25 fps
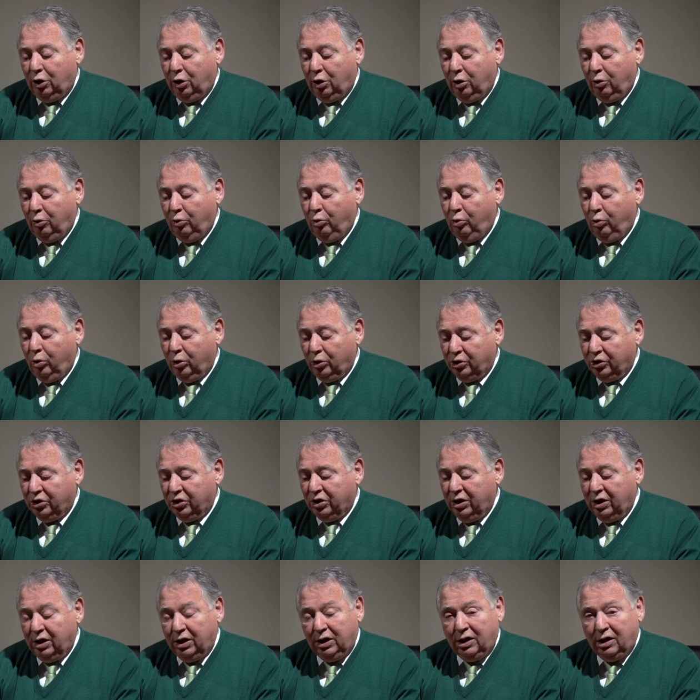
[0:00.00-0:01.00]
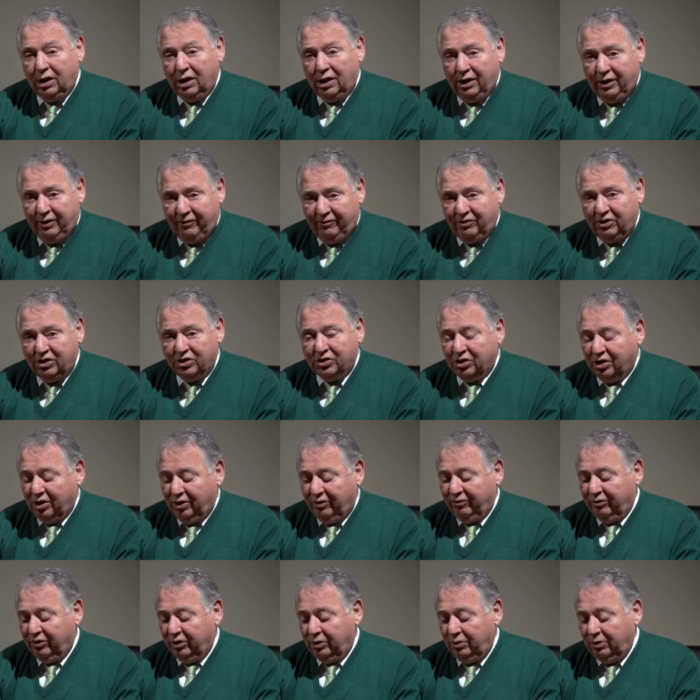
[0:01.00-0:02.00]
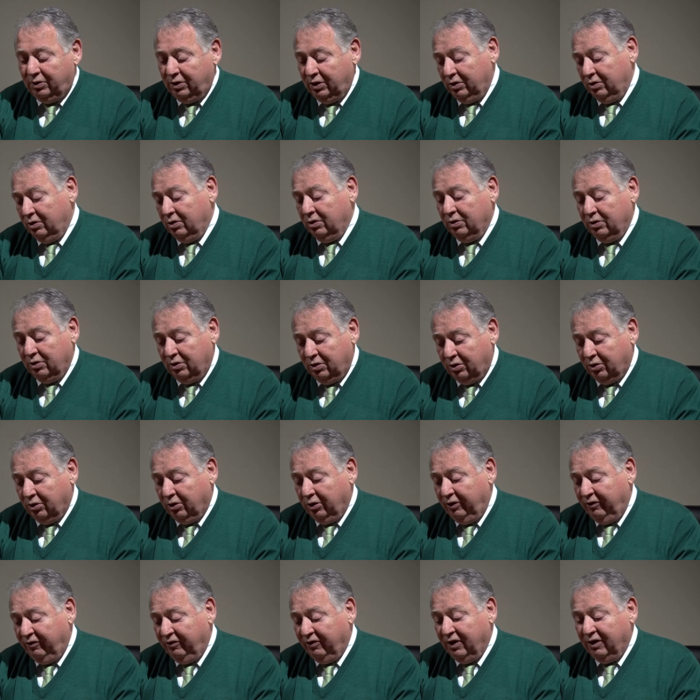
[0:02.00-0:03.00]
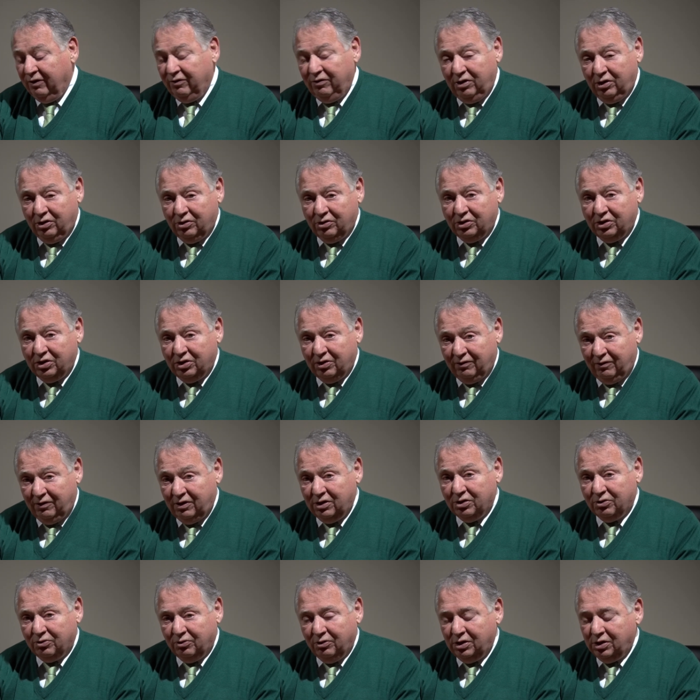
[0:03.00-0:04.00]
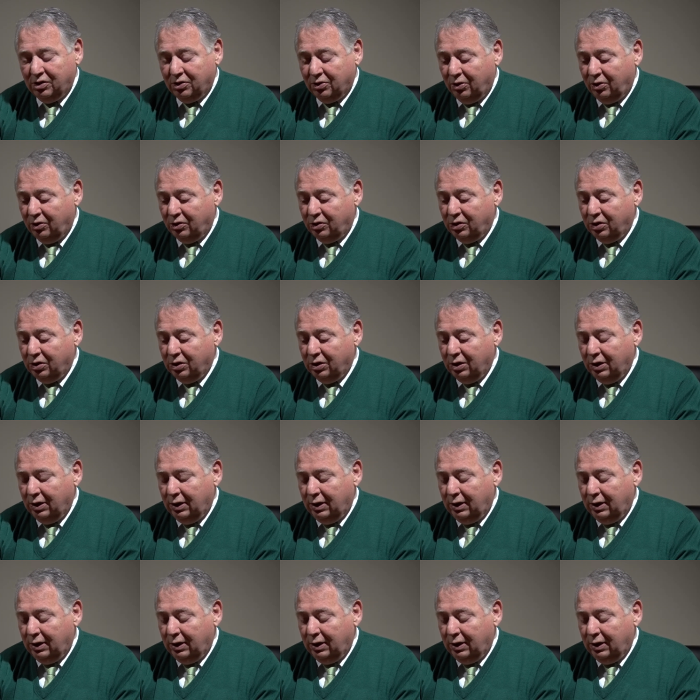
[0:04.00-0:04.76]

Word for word: The worst thing I've discovered, 35 years of this research,